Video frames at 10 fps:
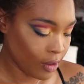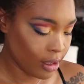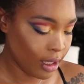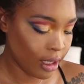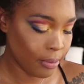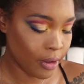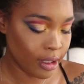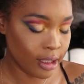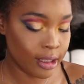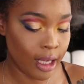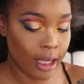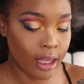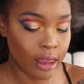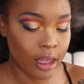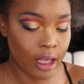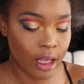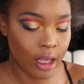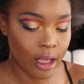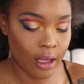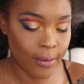Then I'm going to take
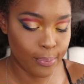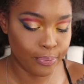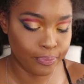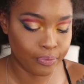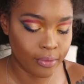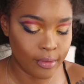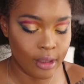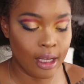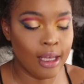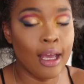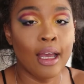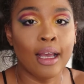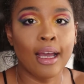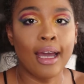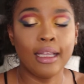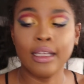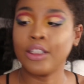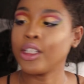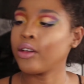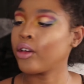the Kylie
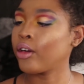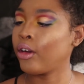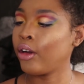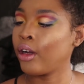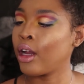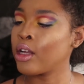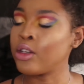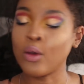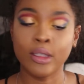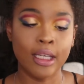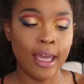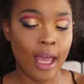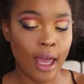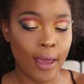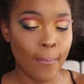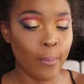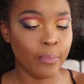Jenner Dulce K